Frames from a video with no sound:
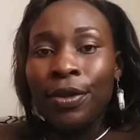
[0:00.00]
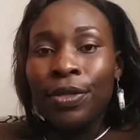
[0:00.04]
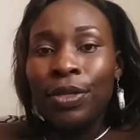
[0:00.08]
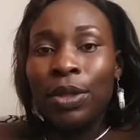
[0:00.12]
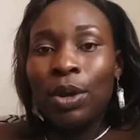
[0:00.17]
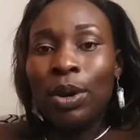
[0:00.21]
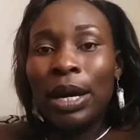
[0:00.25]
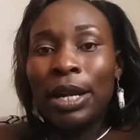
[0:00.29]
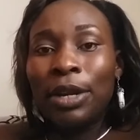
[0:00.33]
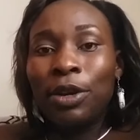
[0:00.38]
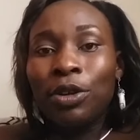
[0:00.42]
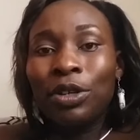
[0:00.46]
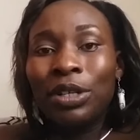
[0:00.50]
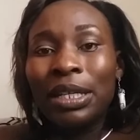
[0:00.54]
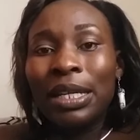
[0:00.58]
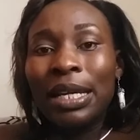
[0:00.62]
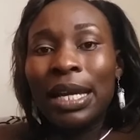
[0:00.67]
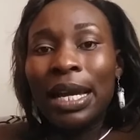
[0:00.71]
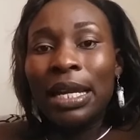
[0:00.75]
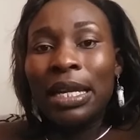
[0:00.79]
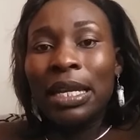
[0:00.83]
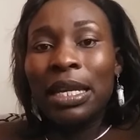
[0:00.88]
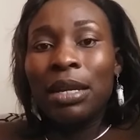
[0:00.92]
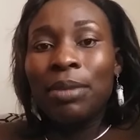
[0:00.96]
They were not
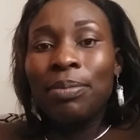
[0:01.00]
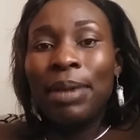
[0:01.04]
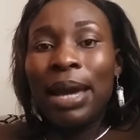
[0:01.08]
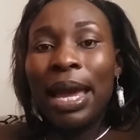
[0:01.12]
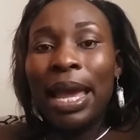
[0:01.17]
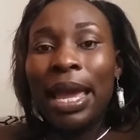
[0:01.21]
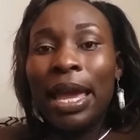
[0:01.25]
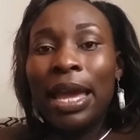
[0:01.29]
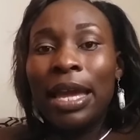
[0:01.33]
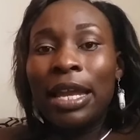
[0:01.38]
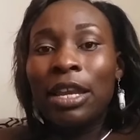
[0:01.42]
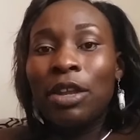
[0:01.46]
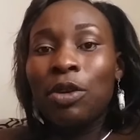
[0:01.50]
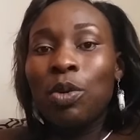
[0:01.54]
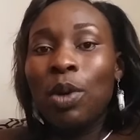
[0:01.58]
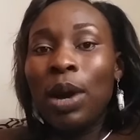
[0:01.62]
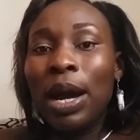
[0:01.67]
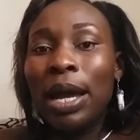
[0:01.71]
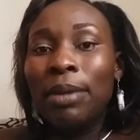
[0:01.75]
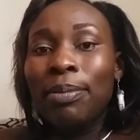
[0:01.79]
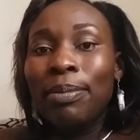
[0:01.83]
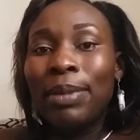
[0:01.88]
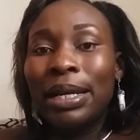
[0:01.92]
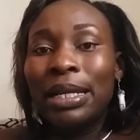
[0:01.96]
guided by
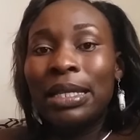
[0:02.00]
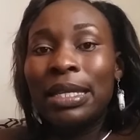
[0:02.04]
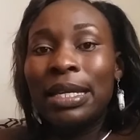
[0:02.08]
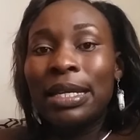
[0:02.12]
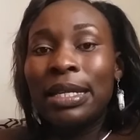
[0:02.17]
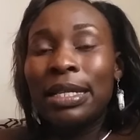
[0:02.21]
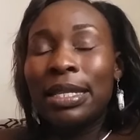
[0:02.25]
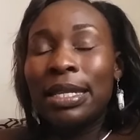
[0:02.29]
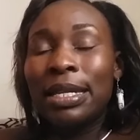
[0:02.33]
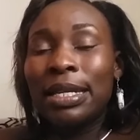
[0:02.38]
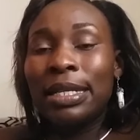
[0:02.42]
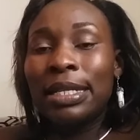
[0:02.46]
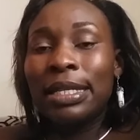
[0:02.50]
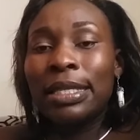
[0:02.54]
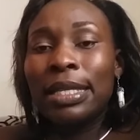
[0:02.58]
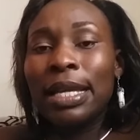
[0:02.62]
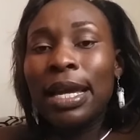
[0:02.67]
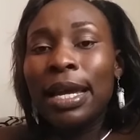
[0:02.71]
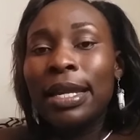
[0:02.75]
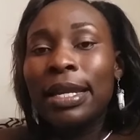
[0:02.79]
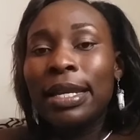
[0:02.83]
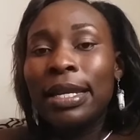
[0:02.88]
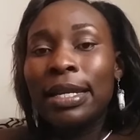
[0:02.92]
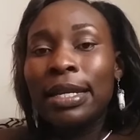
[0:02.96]
anyone, but then they
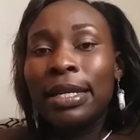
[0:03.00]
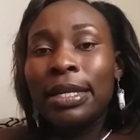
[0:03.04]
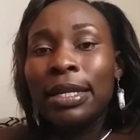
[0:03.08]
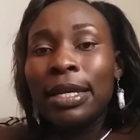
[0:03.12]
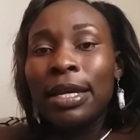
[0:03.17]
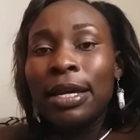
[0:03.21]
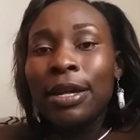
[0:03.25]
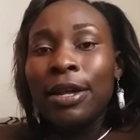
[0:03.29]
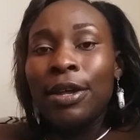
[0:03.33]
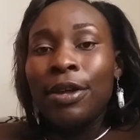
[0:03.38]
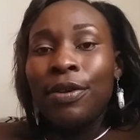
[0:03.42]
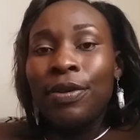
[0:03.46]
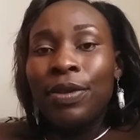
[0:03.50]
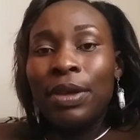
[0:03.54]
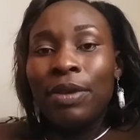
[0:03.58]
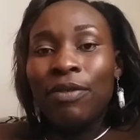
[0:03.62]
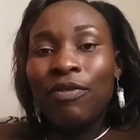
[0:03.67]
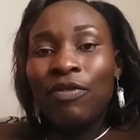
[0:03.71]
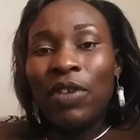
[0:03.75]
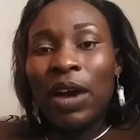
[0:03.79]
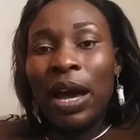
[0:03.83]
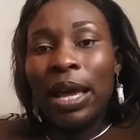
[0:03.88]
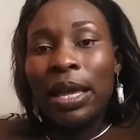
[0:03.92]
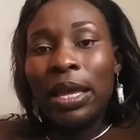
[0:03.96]
decided,
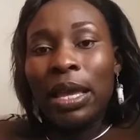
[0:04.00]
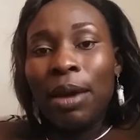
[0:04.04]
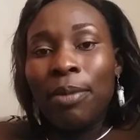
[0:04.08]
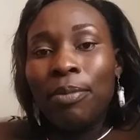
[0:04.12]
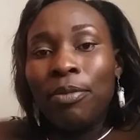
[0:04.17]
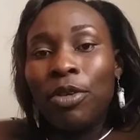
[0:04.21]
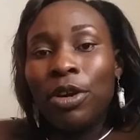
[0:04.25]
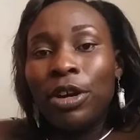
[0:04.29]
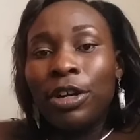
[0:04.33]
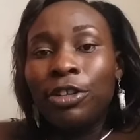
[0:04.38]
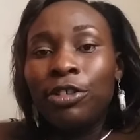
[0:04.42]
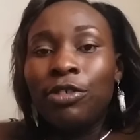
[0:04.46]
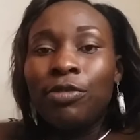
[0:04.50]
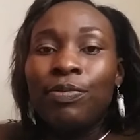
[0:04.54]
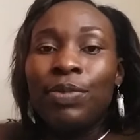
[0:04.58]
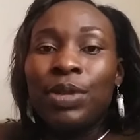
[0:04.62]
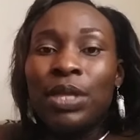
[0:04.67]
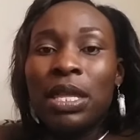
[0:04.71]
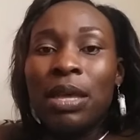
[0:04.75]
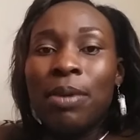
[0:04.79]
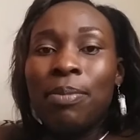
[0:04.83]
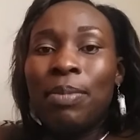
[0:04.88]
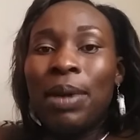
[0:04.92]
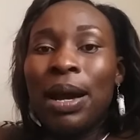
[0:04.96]
if I am going to be
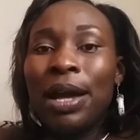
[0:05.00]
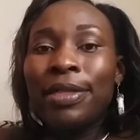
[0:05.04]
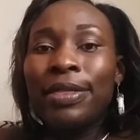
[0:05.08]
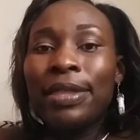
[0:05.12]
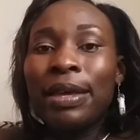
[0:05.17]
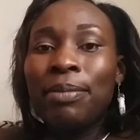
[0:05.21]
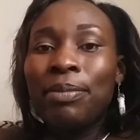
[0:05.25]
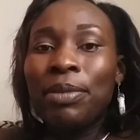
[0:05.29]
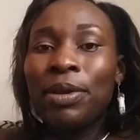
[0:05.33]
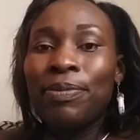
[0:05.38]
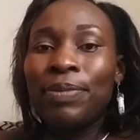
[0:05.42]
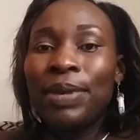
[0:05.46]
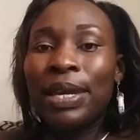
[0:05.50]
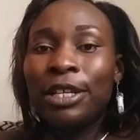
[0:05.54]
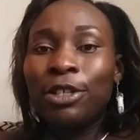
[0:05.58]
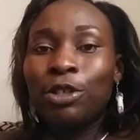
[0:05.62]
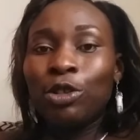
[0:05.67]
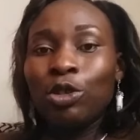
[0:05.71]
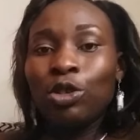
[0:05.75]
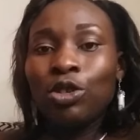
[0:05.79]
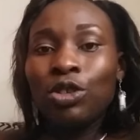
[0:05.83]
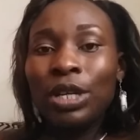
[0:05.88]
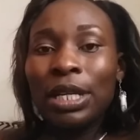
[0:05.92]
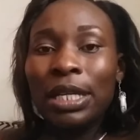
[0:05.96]
the mother, maybe I
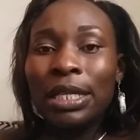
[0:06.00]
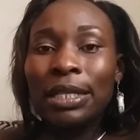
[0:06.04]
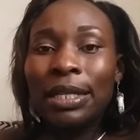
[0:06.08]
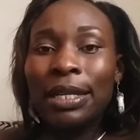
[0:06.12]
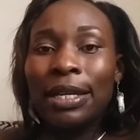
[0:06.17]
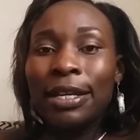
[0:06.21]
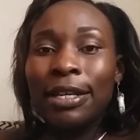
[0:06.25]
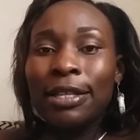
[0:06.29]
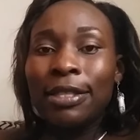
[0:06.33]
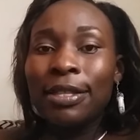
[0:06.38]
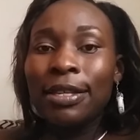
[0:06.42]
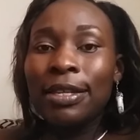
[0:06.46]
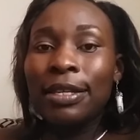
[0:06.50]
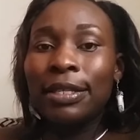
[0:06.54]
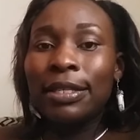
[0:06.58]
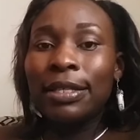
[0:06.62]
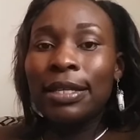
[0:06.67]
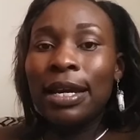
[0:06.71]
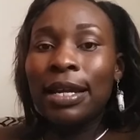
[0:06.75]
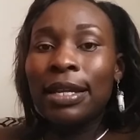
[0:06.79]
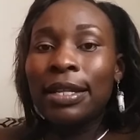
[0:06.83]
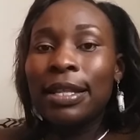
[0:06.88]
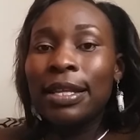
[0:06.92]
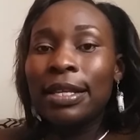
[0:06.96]
should dress like this.
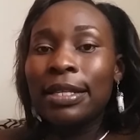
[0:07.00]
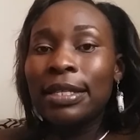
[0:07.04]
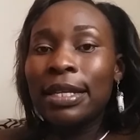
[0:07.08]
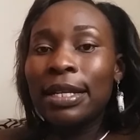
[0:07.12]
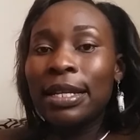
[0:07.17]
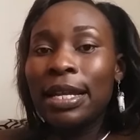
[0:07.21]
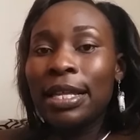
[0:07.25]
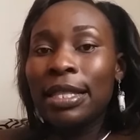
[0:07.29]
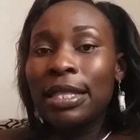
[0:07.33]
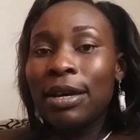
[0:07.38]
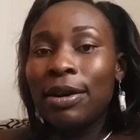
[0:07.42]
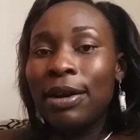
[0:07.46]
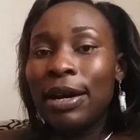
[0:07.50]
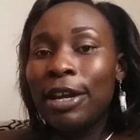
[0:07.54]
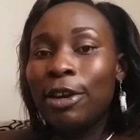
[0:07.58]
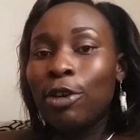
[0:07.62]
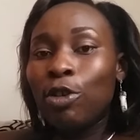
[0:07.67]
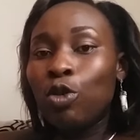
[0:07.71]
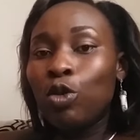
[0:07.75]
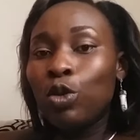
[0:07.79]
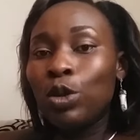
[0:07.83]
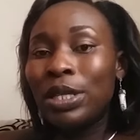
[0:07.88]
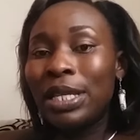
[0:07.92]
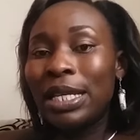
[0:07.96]
And there's another one
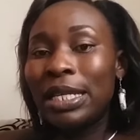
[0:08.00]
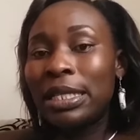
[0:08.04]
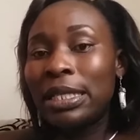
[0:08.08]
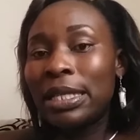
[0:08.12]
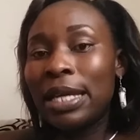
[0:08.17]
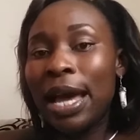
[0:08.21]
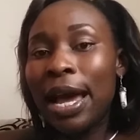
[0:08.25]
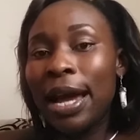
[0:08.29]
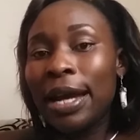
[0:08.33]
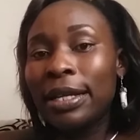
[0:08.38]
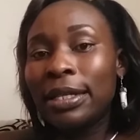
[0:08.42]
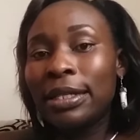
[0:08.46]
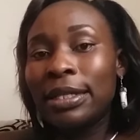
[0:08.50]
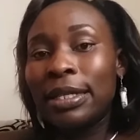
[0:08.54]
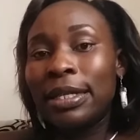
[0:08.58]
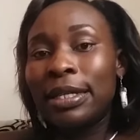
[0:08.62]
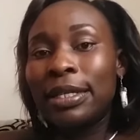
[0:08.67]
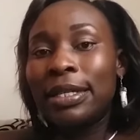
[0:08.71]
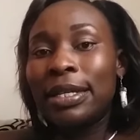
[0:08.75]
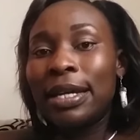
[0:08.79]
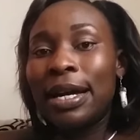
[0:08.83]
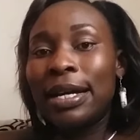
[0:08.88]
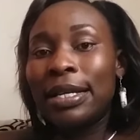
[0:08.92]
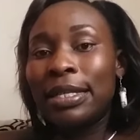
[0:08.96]
who just
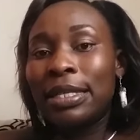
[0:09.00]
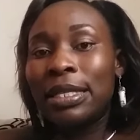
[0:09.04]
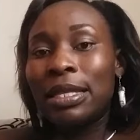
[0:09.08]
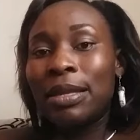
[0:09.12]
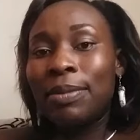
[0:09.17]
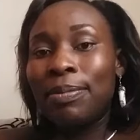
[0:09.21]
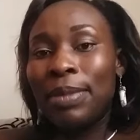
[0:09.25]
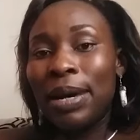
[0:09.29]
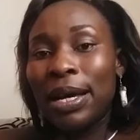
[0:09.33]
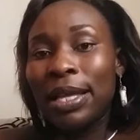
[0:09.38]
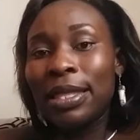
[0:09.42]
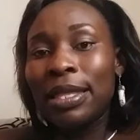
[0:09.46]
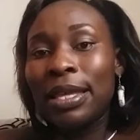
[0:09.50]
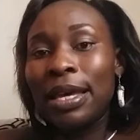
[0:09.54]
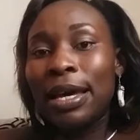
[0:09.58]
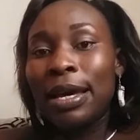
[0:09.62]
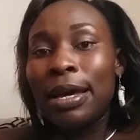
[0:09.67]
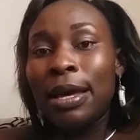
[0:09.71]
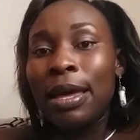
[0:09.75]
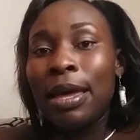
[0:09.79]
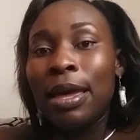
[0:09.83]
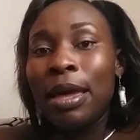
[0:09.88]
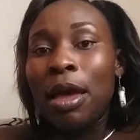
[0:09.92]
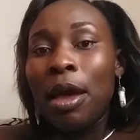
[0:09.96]
acted as the mother,
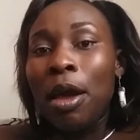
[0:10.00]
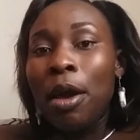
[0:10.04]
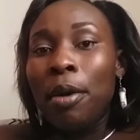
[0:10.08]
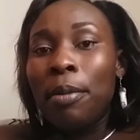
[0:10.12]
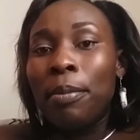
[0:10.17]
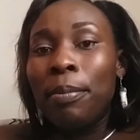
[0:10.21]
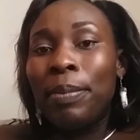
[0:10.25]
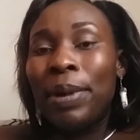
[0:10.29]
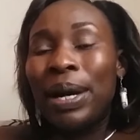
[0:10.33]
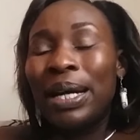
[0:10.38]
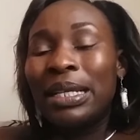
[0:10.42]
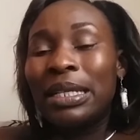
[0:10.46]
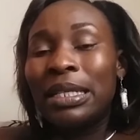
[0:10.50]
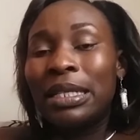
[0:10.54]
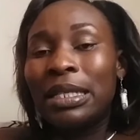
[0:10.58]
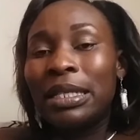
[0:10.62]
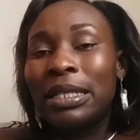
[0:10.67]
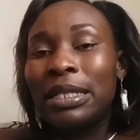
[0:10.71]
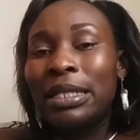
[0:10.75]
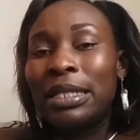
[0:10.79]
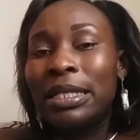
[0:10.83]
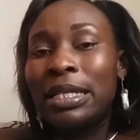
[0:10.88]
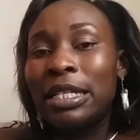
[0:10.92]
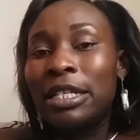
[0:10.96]
but
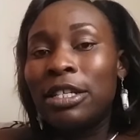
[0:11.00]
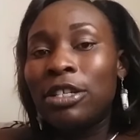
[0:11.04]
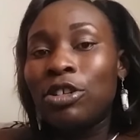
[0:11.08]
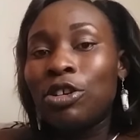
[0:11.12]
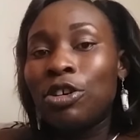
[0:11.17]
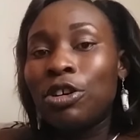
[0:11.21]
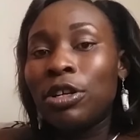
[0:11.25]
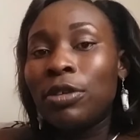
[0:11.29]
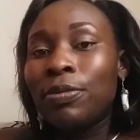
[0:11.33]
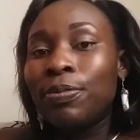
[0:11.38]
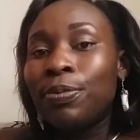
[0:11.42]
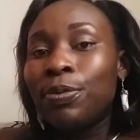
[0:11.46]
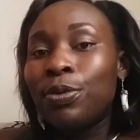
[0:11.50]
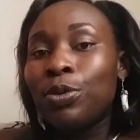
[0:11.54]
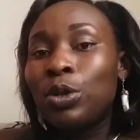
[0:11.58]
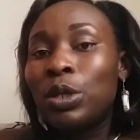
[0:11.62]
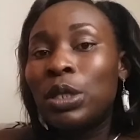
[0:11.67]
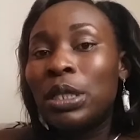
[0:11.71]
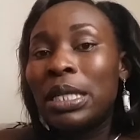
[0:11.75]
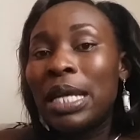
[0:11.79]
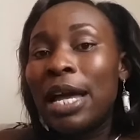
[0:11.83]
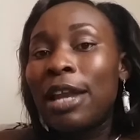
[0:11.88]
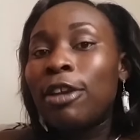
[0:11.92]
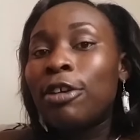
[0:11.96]
did not
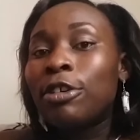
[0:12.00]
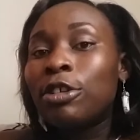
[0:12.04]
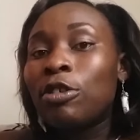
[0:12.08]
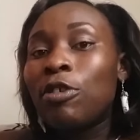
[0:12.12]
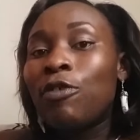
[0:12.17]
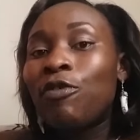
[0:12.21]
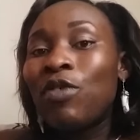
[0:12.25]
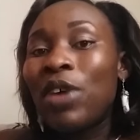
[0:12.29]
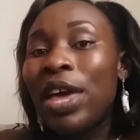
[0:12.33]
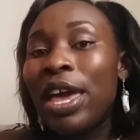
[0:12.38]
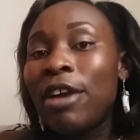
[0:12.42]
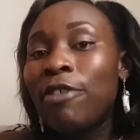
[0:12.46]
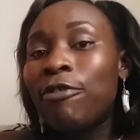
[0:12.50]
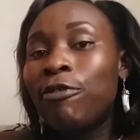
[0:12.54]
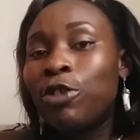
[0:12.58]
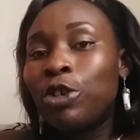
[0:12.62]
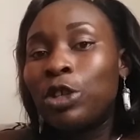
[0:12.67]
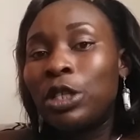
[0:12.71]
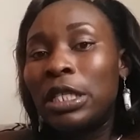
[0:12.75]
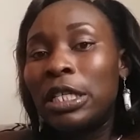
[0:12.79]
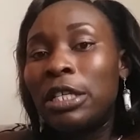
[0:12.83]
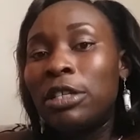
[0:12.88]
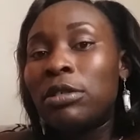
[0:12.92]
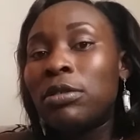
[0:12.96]
put a lot of
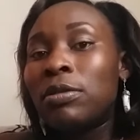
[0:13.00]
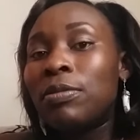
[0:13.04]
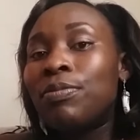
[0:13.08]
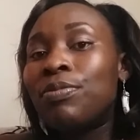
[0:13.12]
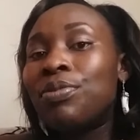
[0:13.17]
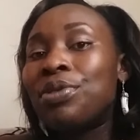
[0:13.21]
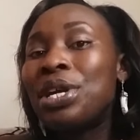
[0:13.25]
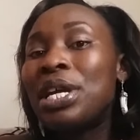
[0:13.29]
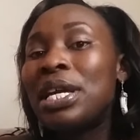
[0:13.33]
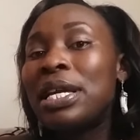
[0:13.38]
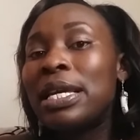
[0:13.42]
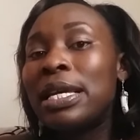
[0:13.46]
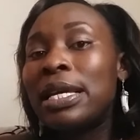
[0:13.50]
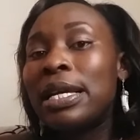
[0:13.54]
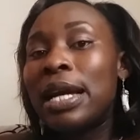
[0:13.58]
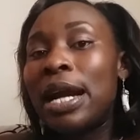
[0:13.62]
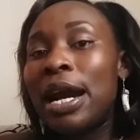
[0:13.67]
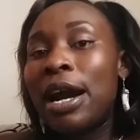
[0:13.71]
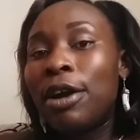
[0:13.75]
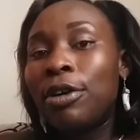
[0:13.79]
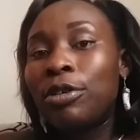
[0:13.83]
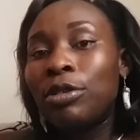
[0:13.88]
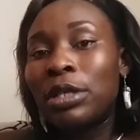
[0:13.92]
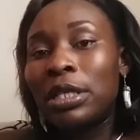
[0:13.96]
effort into bringing
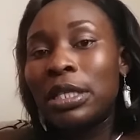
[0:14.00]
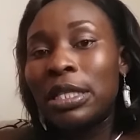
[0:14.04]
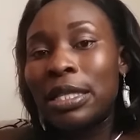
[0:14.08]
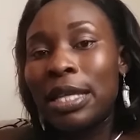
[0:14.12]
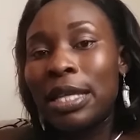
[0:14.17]
out